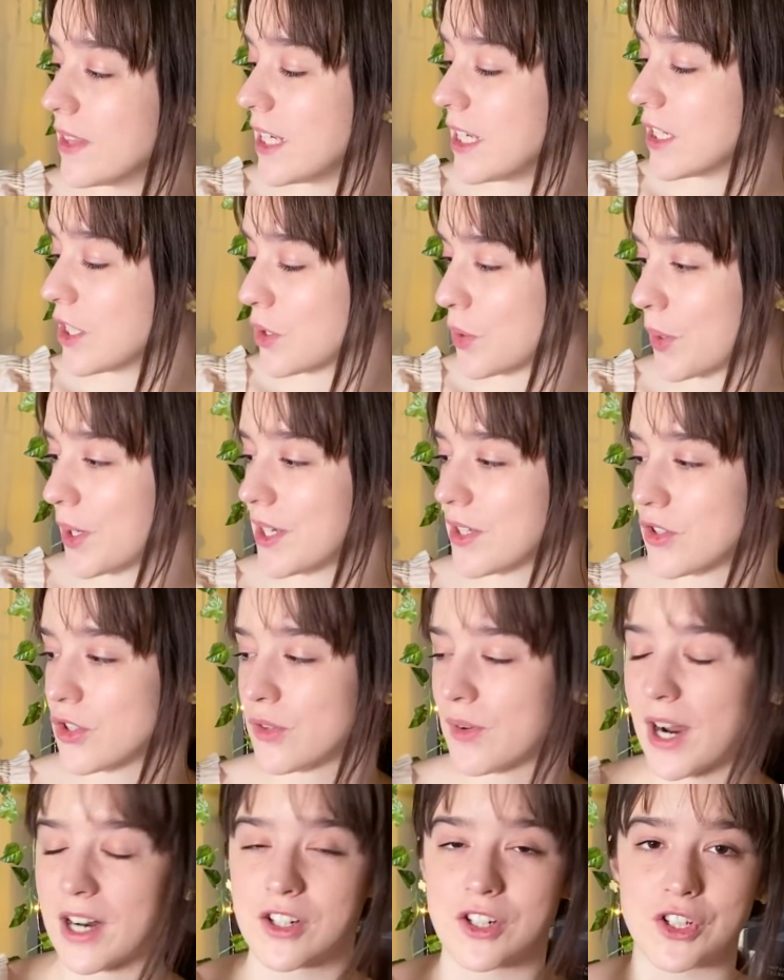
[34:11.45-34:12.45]
the notorious
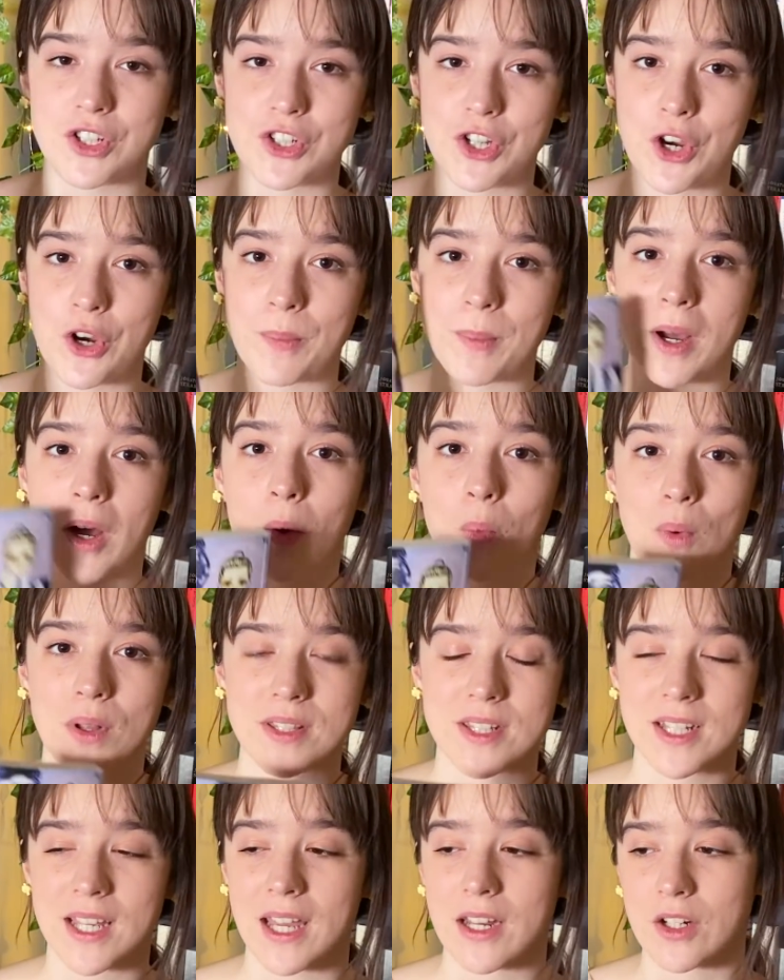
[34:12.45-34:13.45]
director Toma
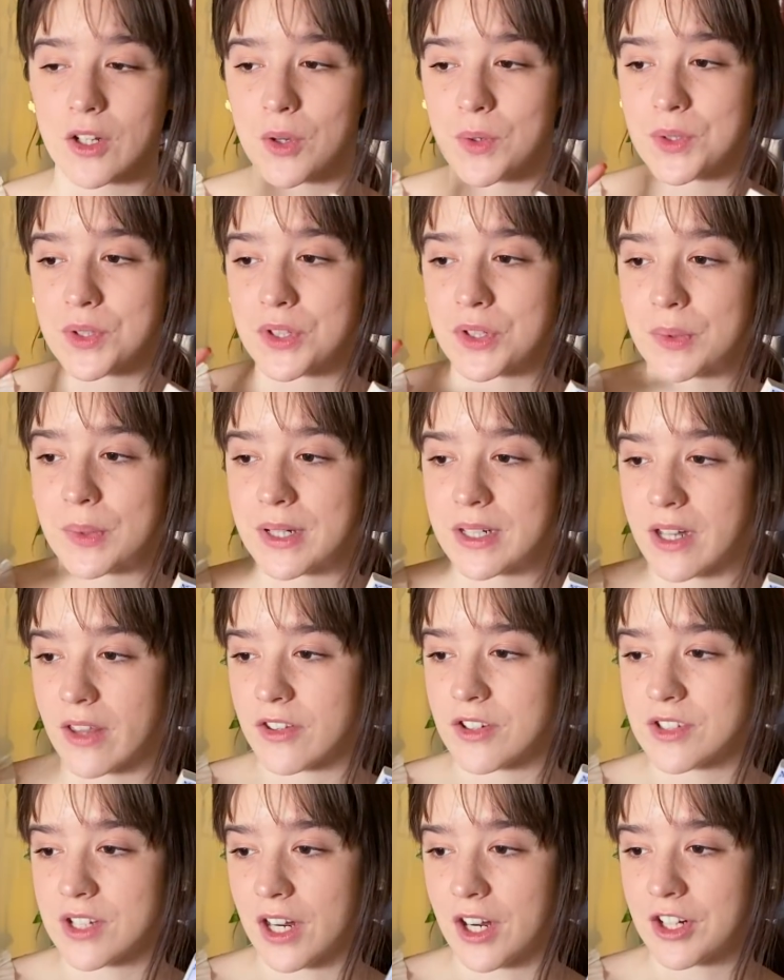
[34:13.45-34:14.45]
once again goes through
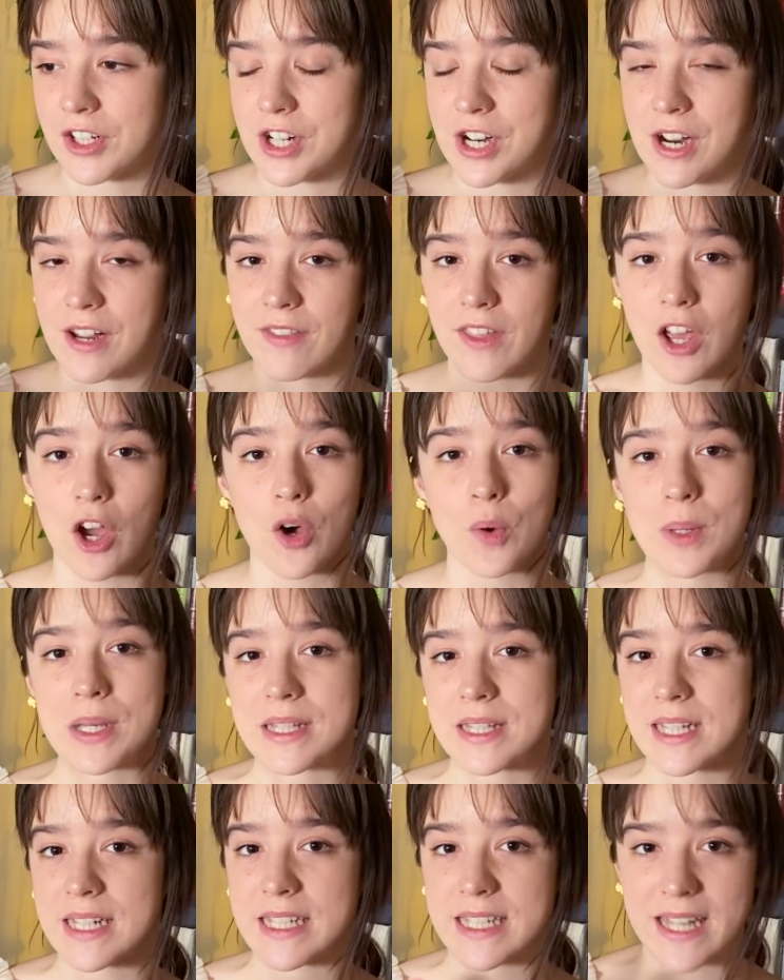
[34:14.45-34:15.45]
another secretary, they
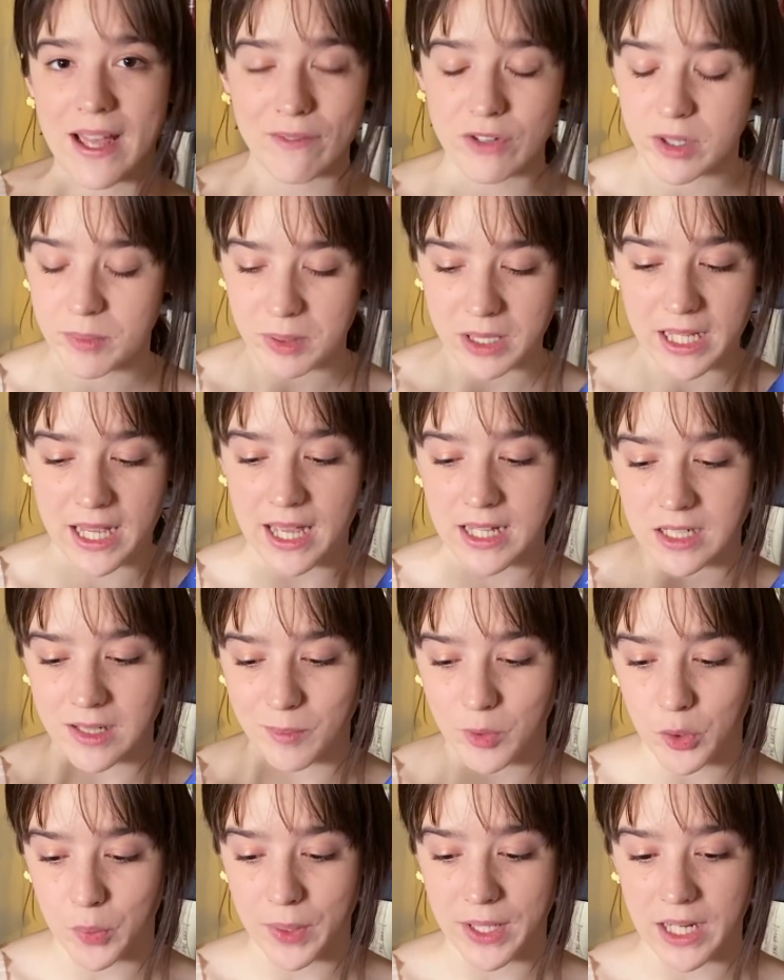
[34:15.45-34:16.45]
always inevitably end
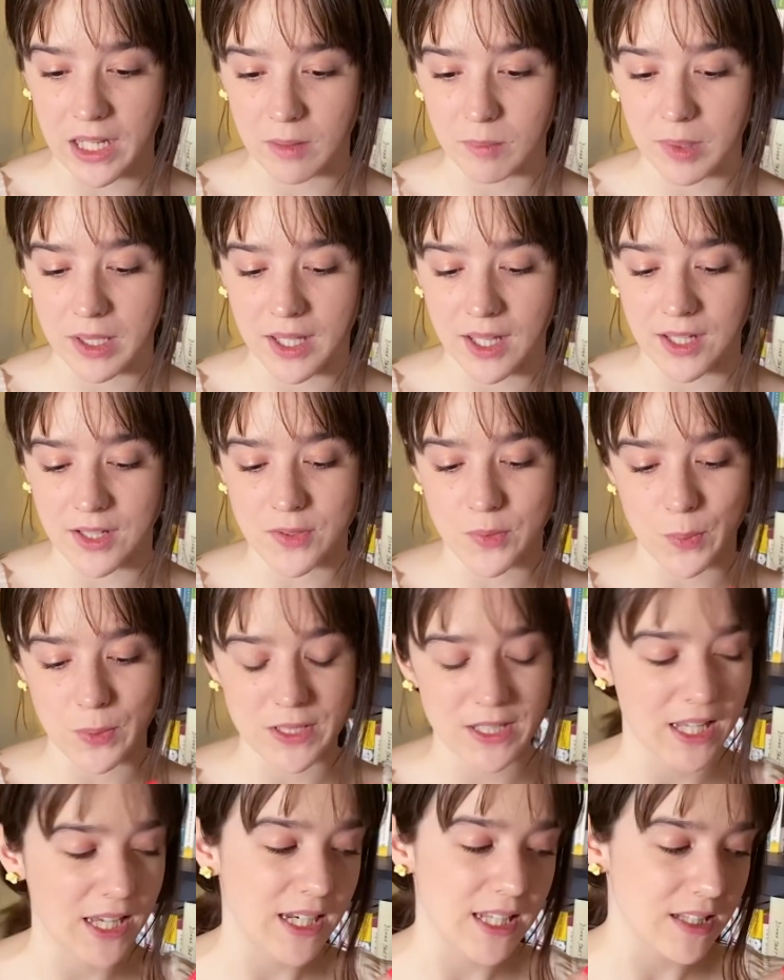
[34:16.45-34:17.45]
up quitting because
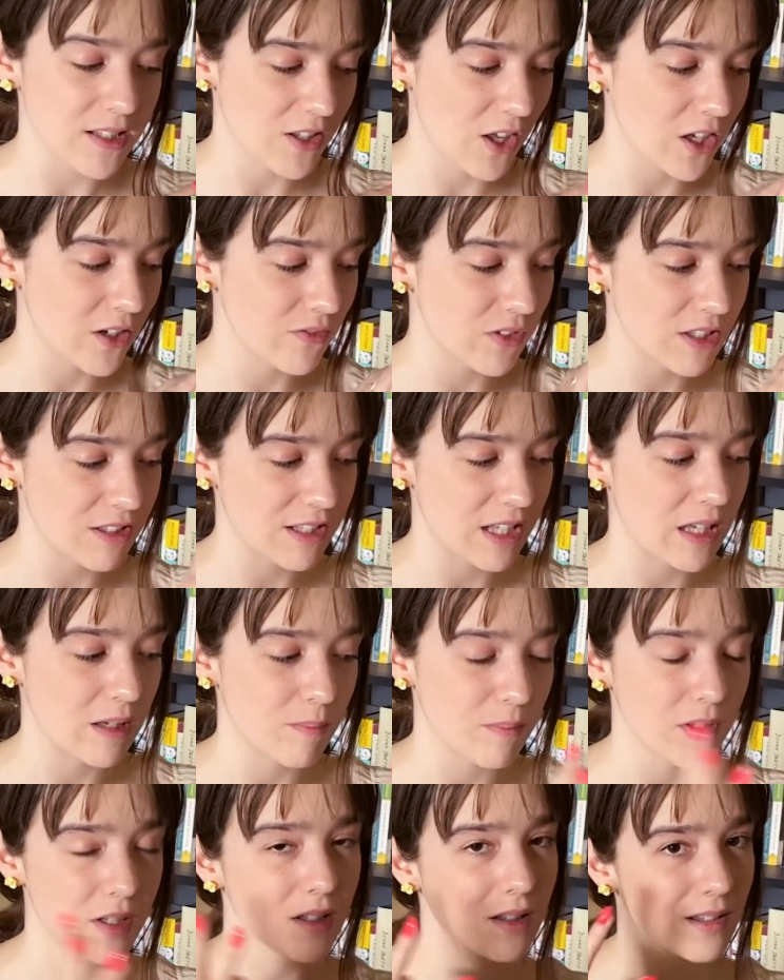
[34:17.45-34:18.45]
once again he's kind of the
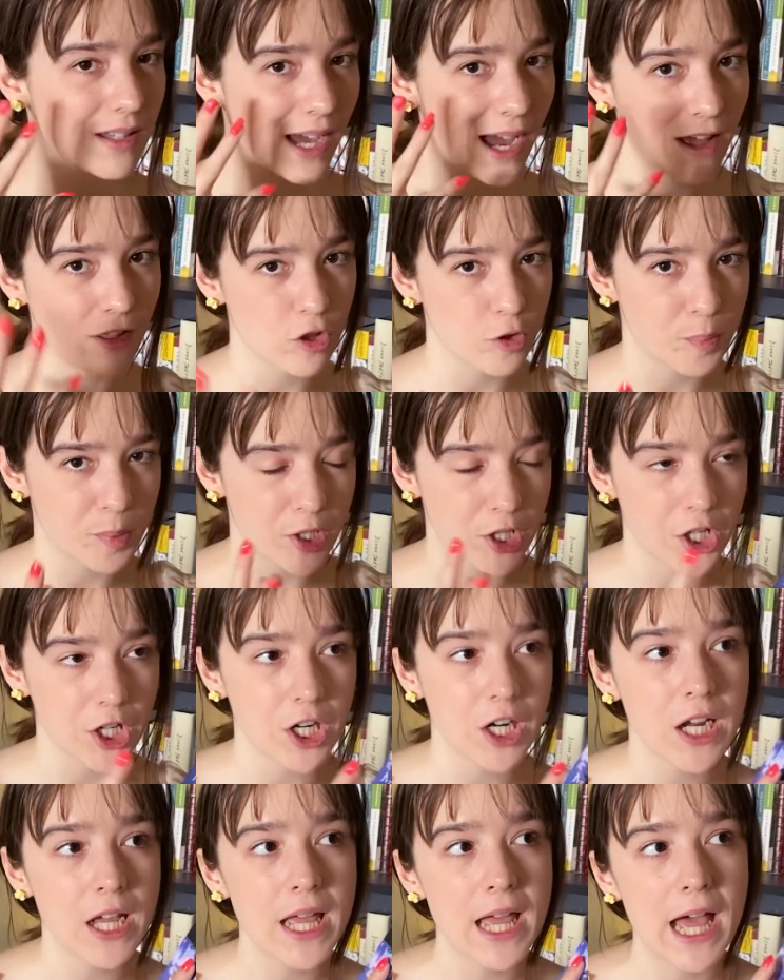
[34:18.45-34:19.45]
same
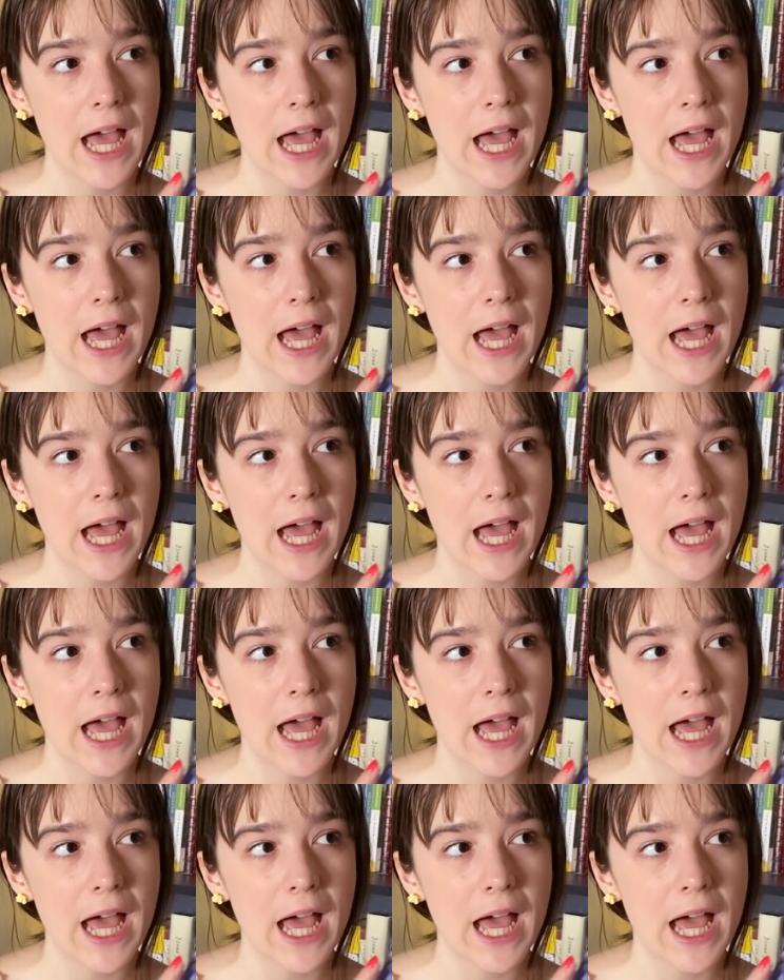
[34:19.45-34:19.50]
caliber